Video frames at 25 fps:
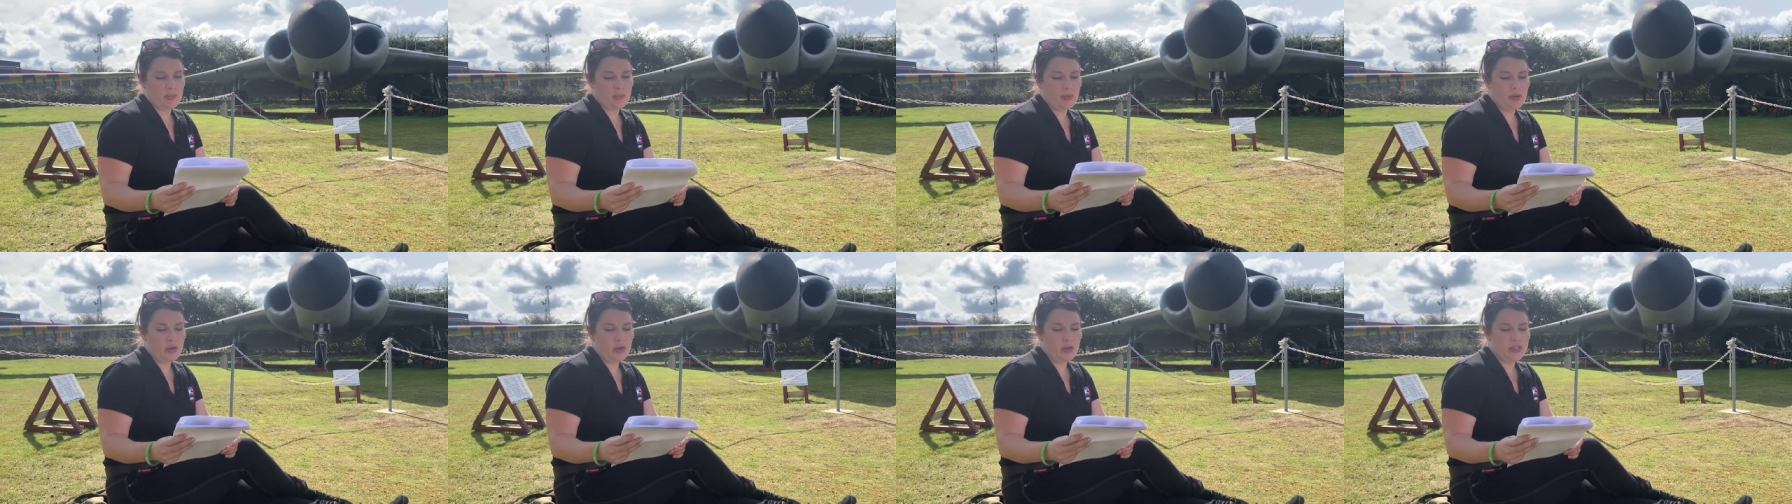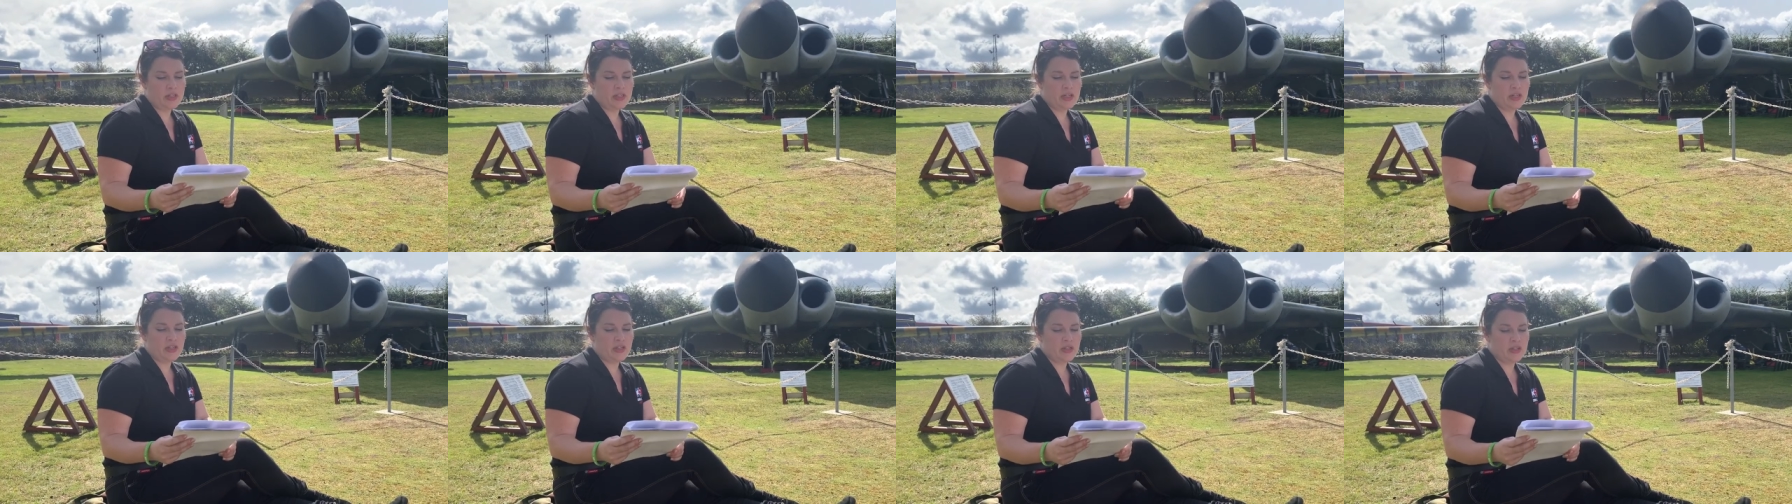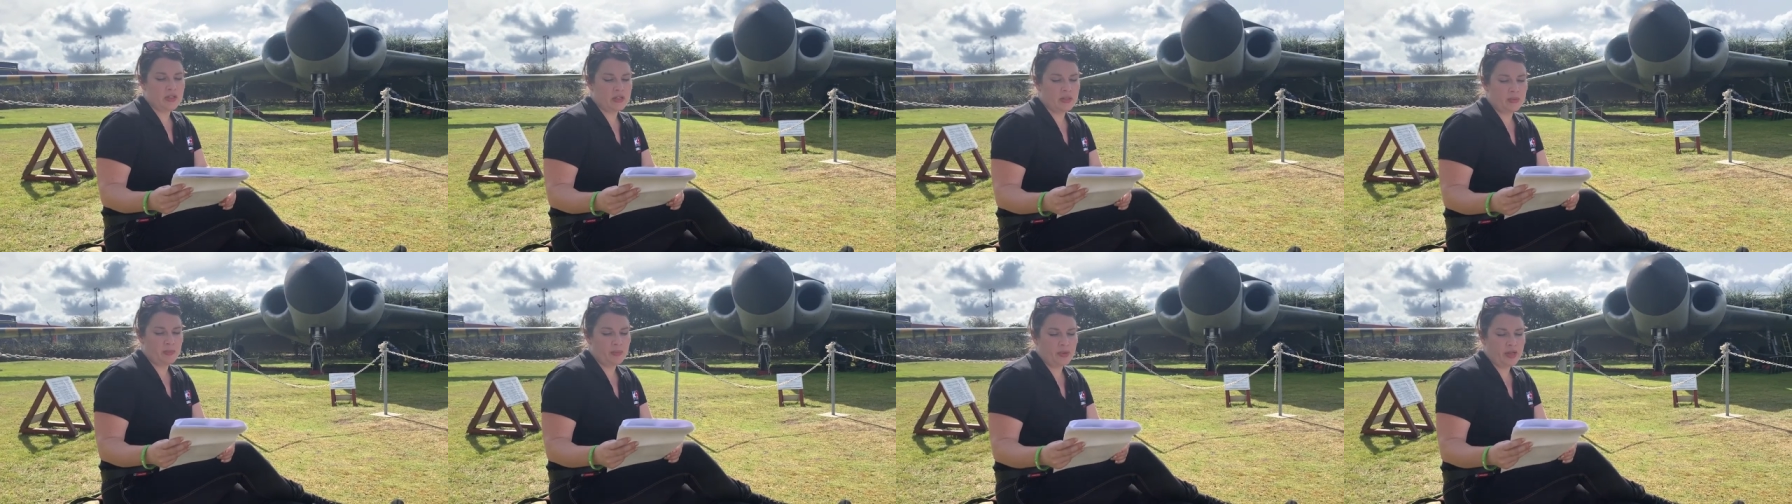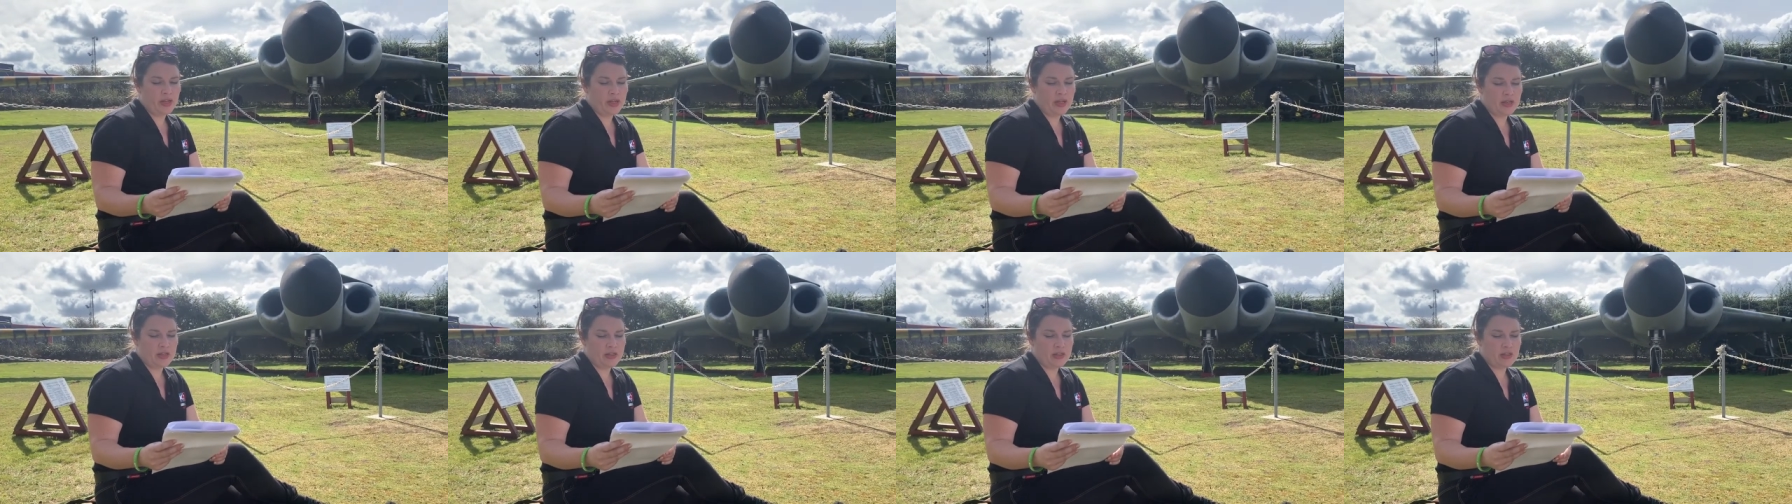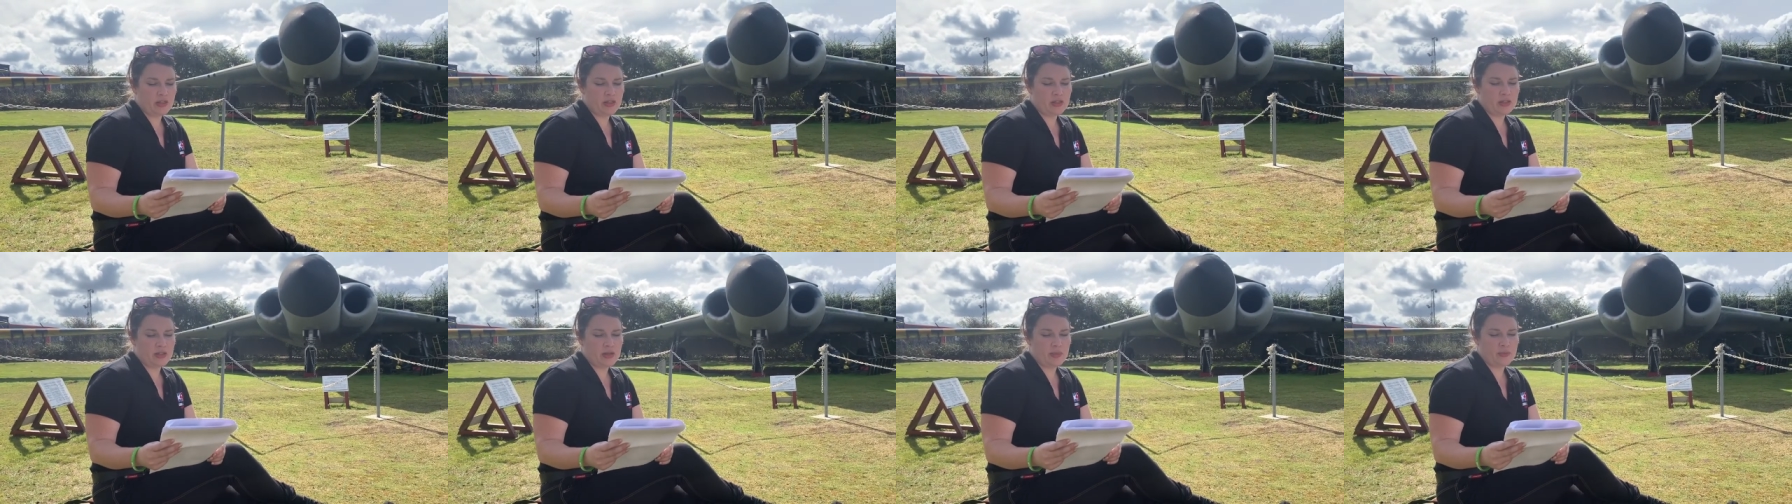politicians and peers
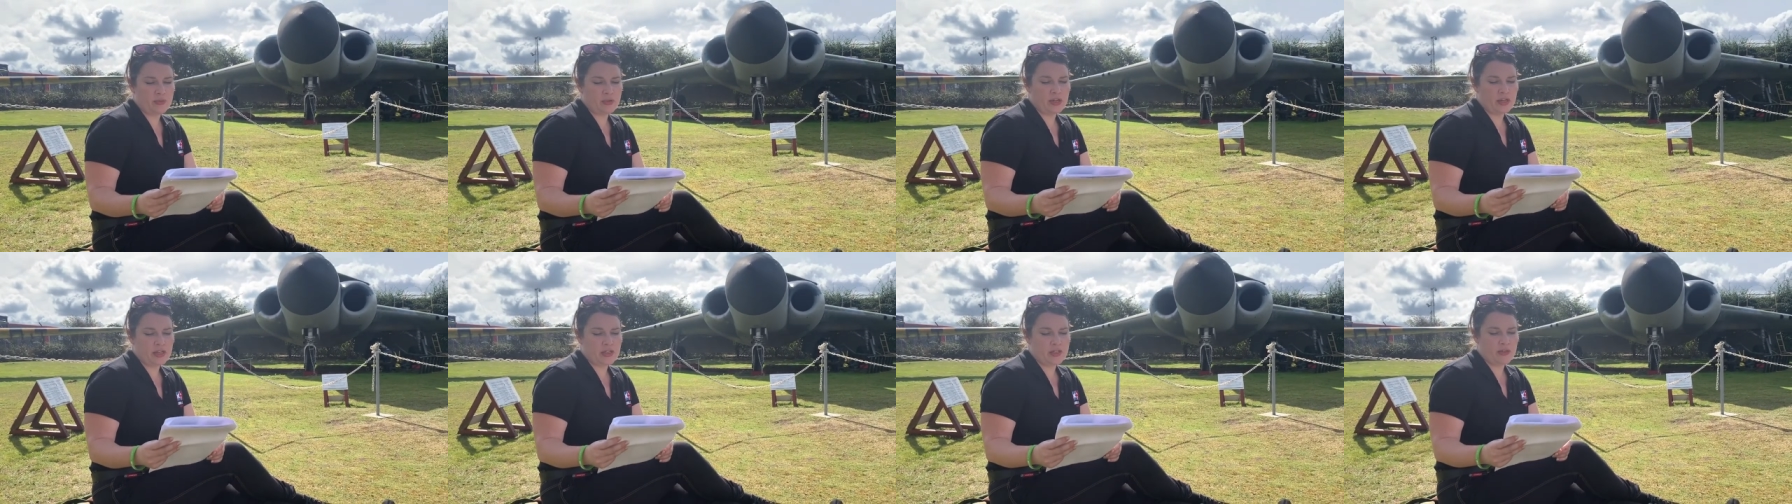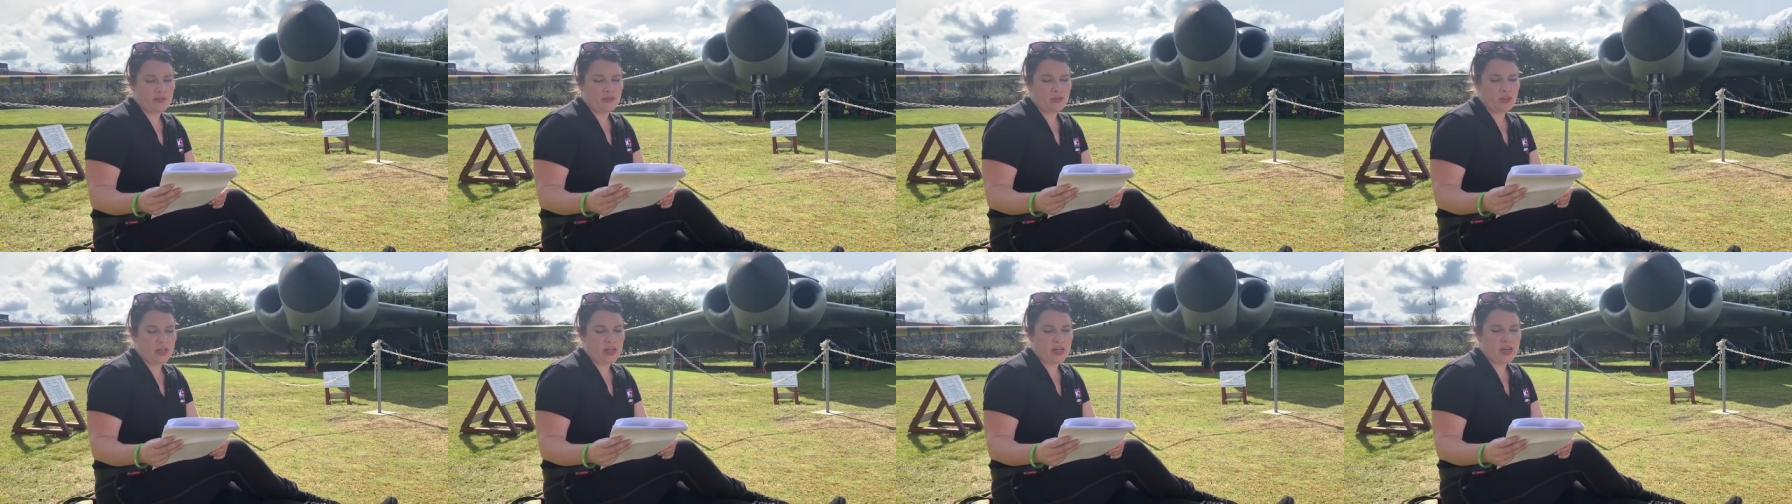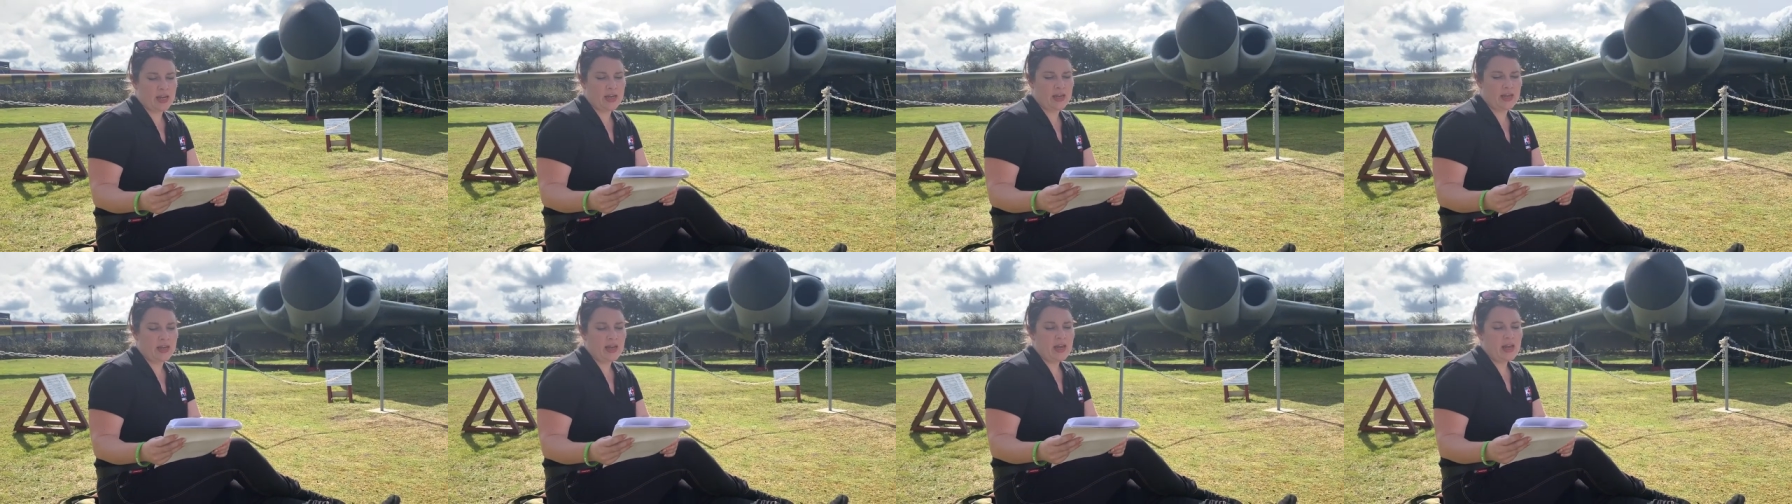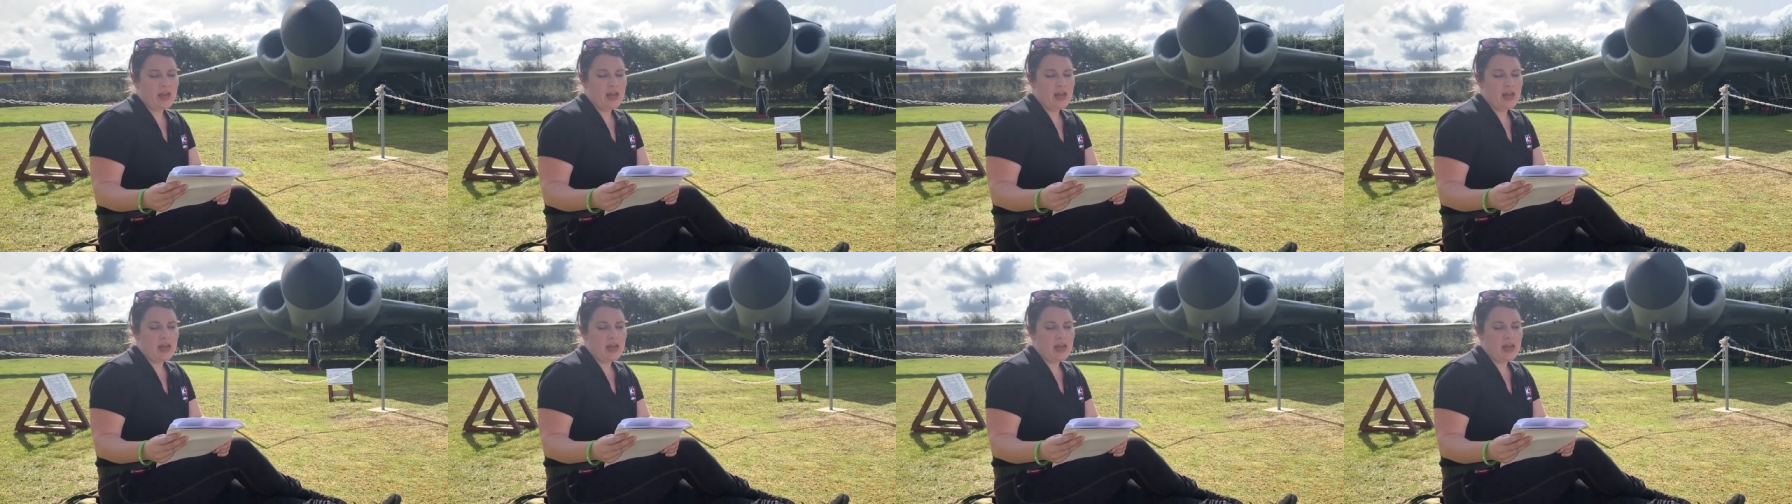are subjects of the king.